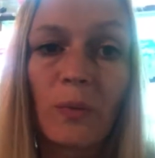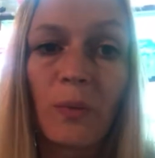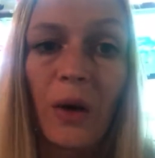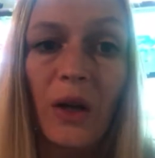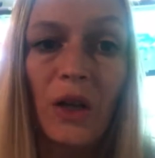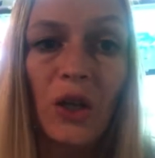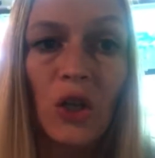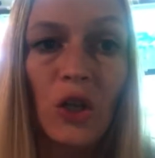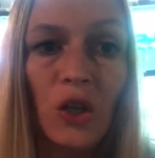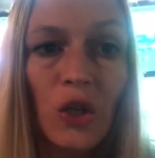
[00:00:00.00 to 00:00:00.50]

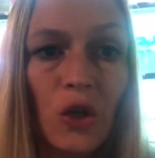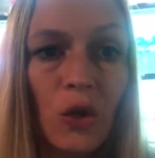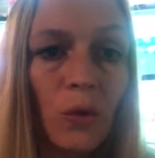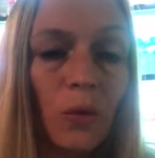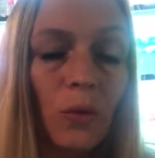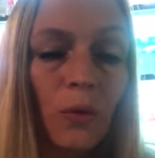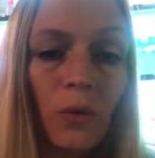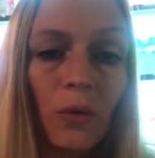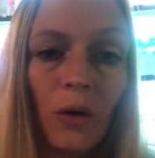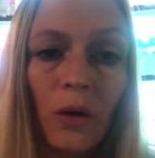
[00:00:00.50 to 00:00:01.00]

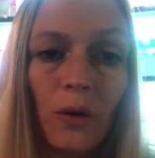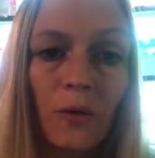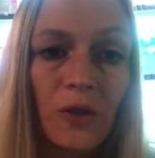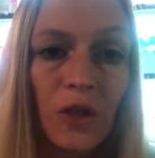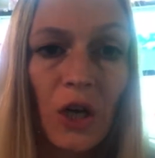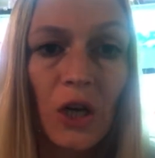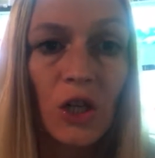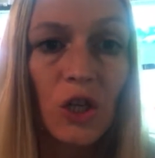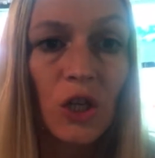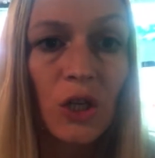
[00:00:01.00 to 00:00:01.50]
minute of
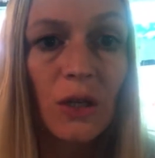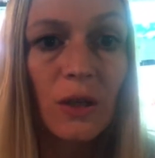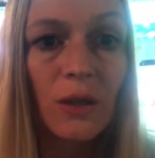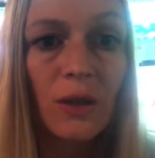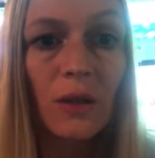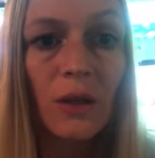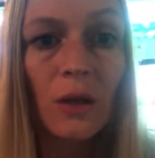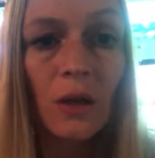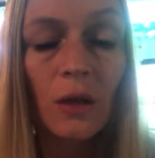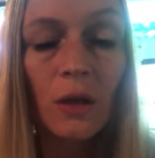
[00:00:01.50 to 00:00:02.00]
changes.